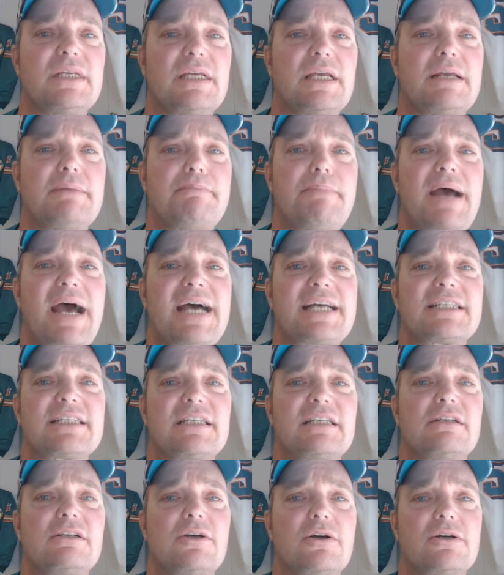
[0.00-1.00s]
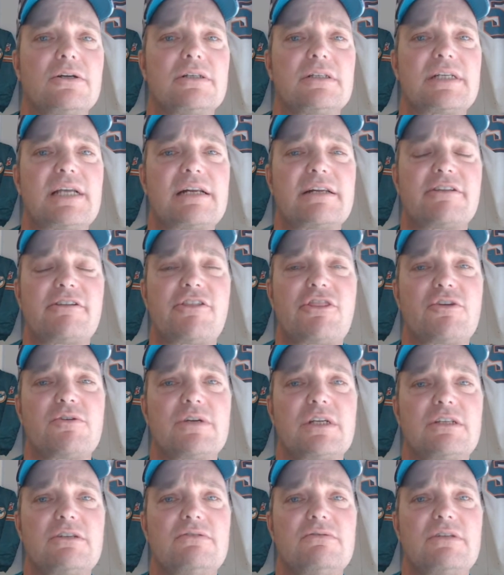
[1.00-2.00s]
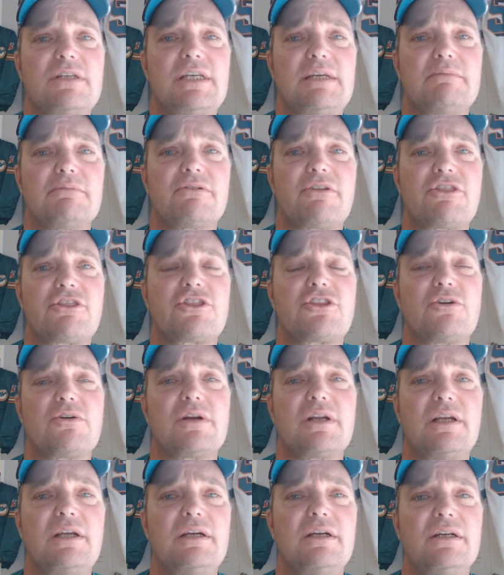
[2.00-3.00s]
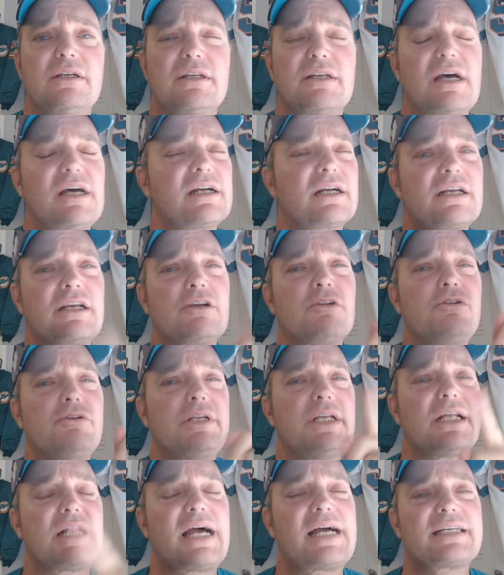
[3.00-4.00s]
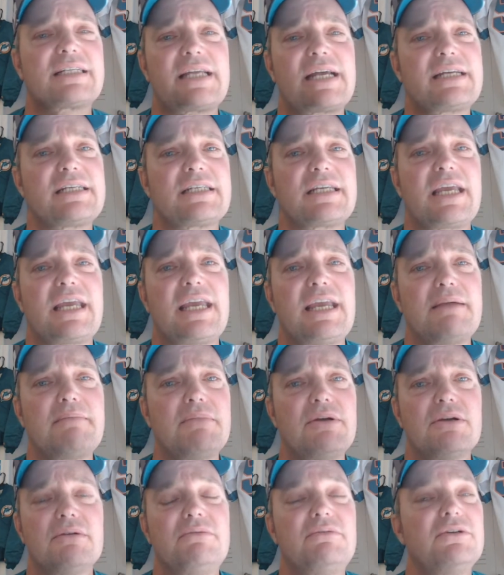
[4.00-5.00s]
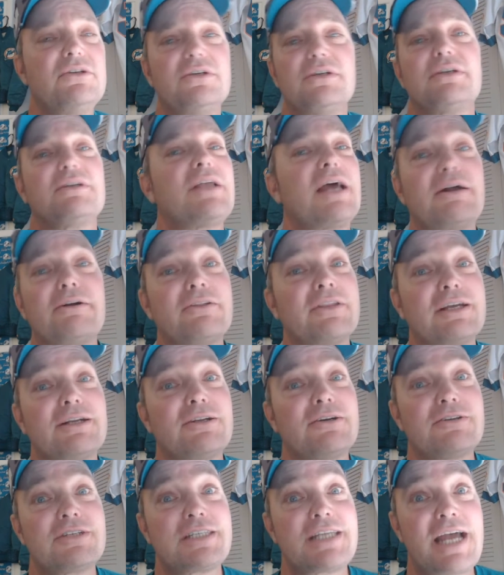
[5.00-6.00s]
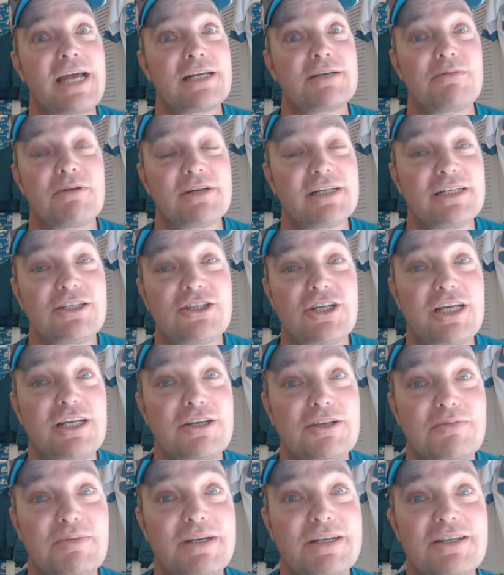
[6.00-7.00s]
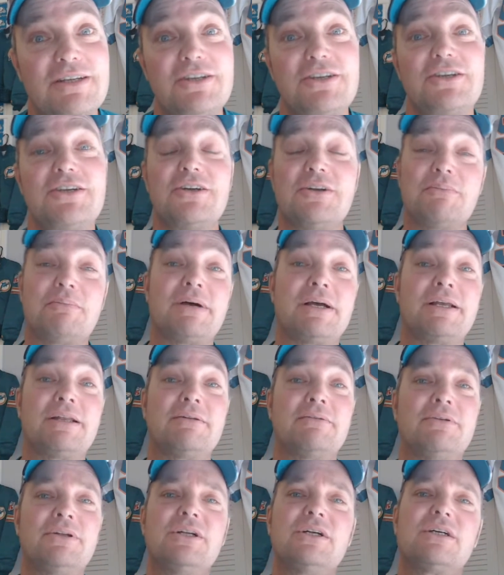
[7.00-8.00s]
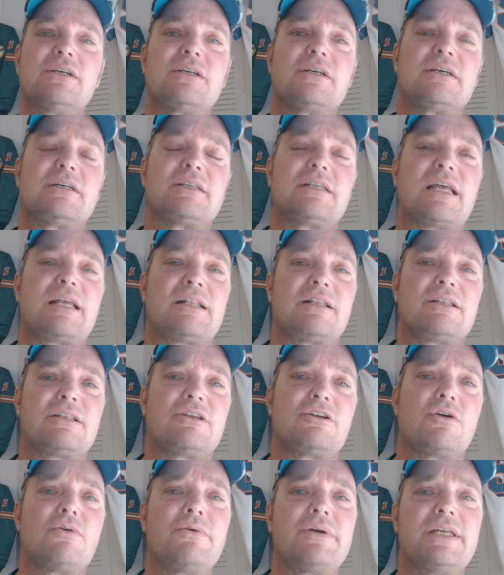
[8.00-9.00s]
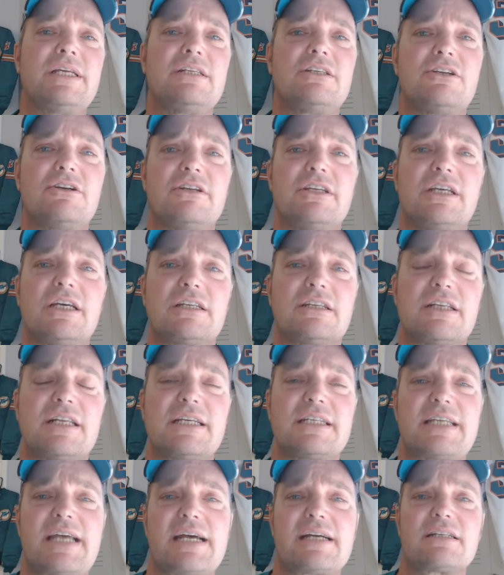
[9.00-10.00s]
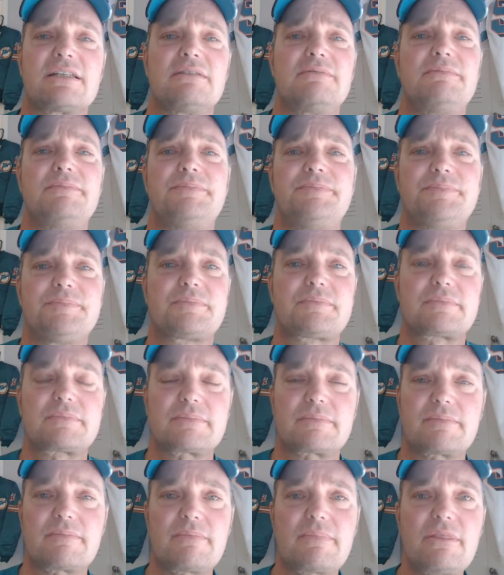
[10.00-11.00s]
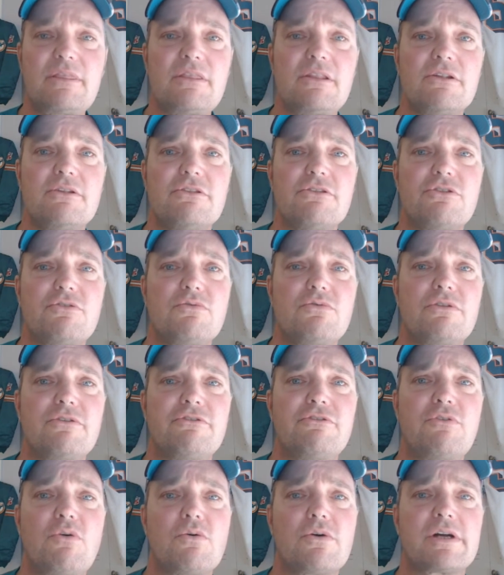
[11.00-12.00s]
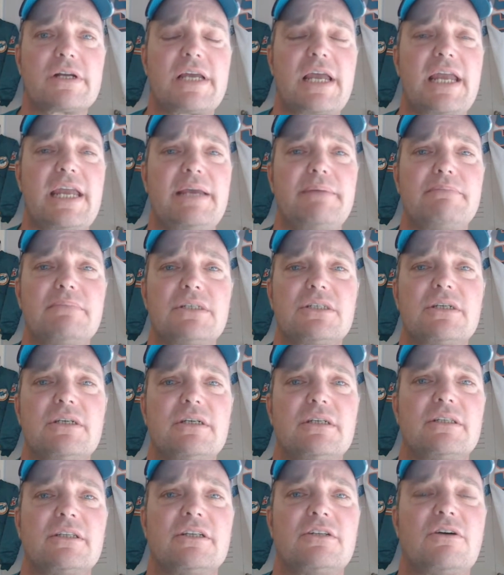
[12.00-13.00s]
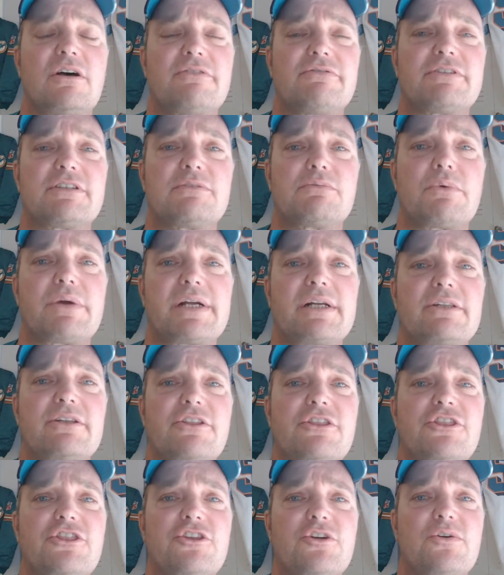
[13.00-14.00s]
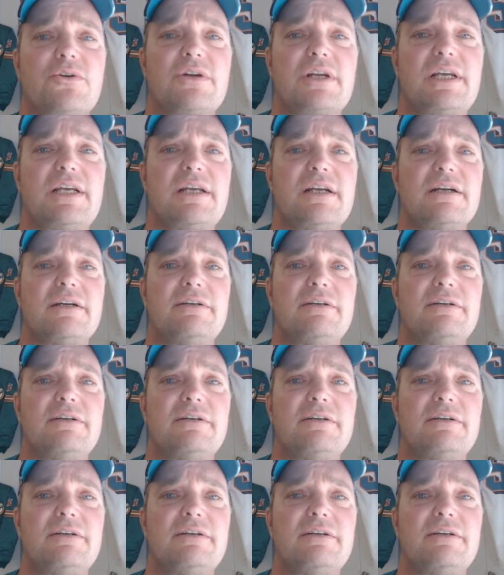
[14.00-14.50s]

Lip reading: in passing yards out of the 32 teams, or 30, not including last night's game. I don't think those stats probably changed much, but going into yesterday's action, through the four games, the Dolphins ranked 31st